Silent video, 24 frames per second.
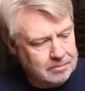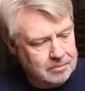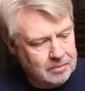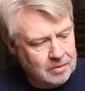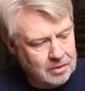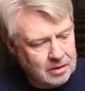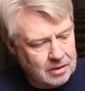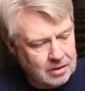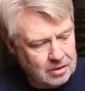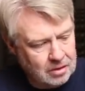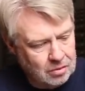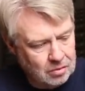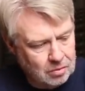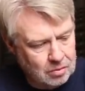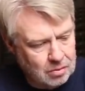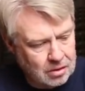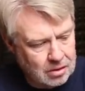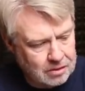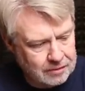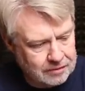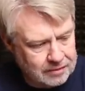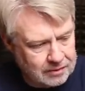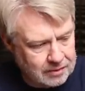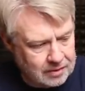The little
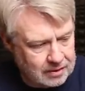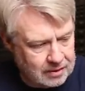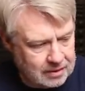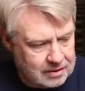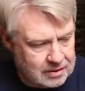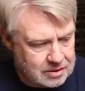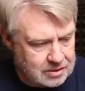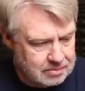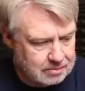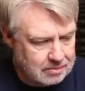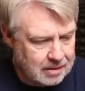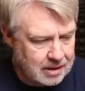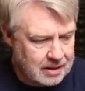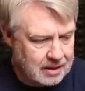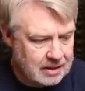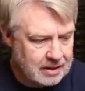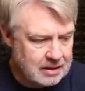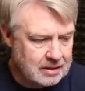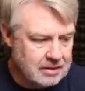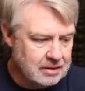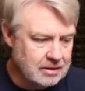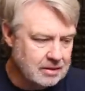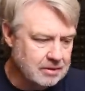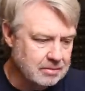woofer is
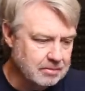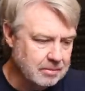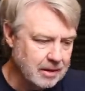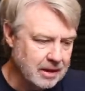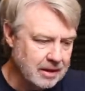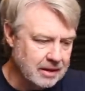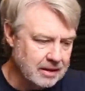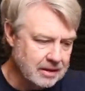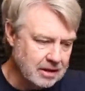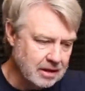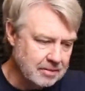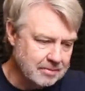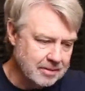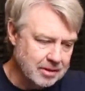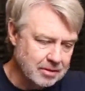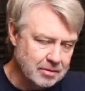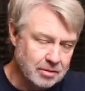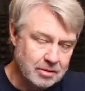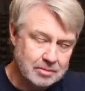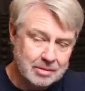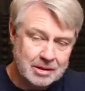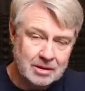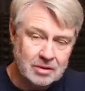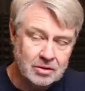made by a company
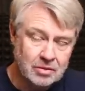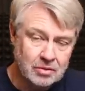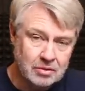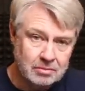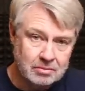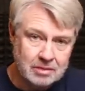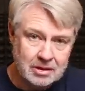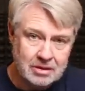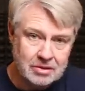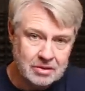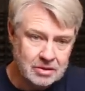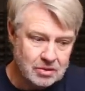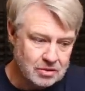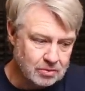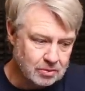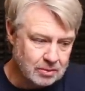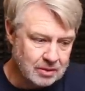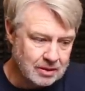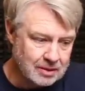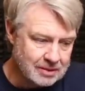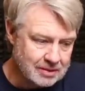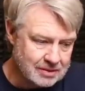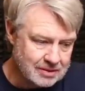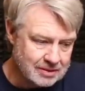we've been doing business
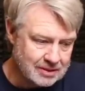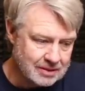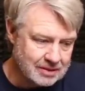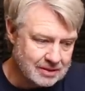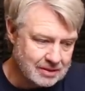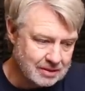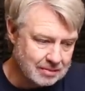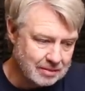with since